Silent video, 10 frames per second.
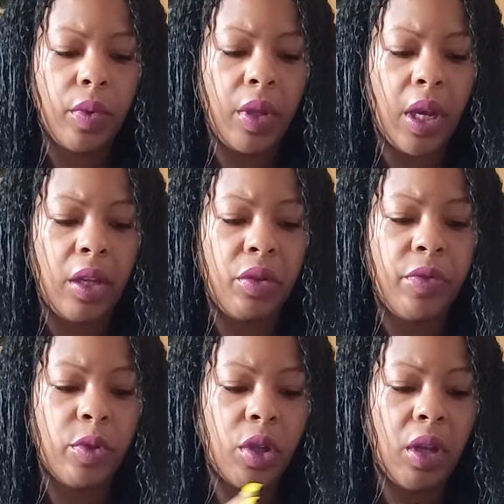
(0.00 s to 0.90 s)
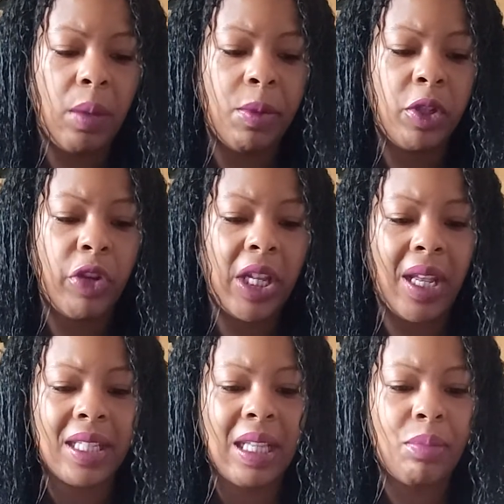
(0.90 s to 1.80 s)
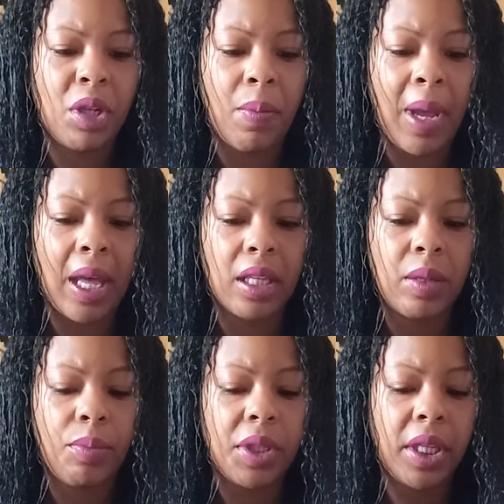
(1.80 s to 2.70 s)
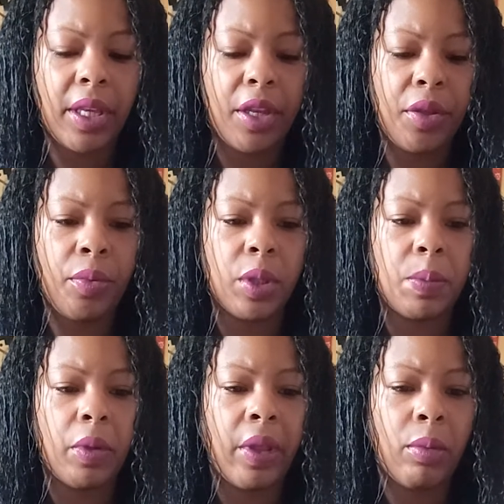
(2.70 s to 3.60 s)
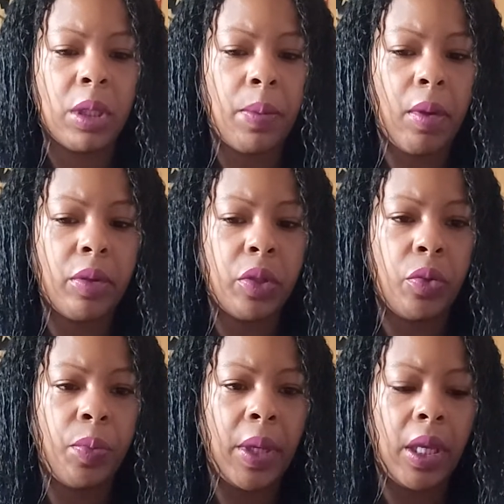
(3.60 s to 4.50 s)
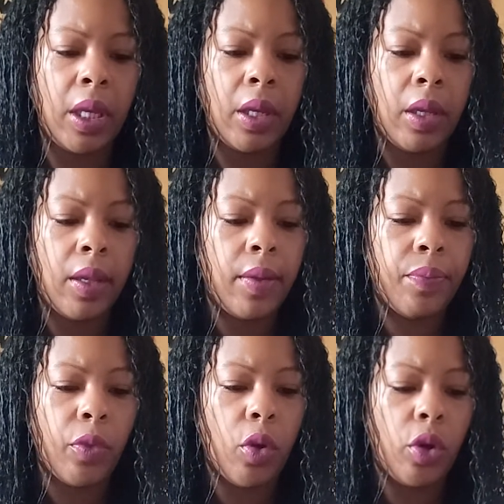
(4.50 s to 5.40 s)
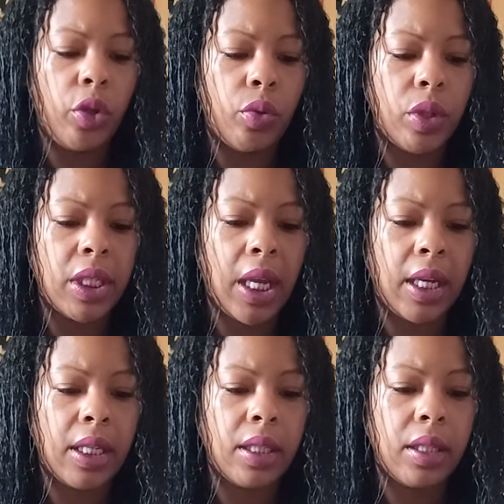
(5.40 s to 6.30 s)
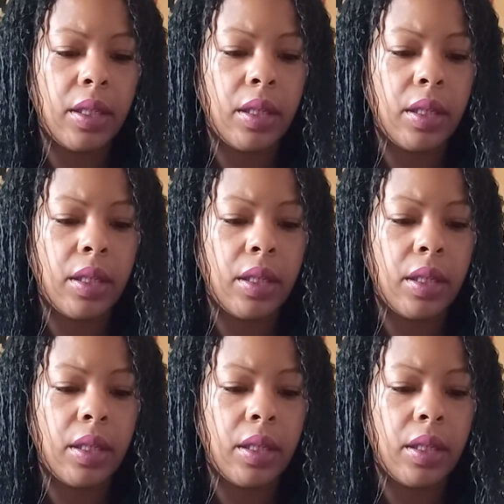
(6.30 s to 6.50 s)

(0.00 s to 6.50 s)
yeah, you feel totally betrayed, like stabbed in the back. Somebody that you was, that was supposed to be on your side,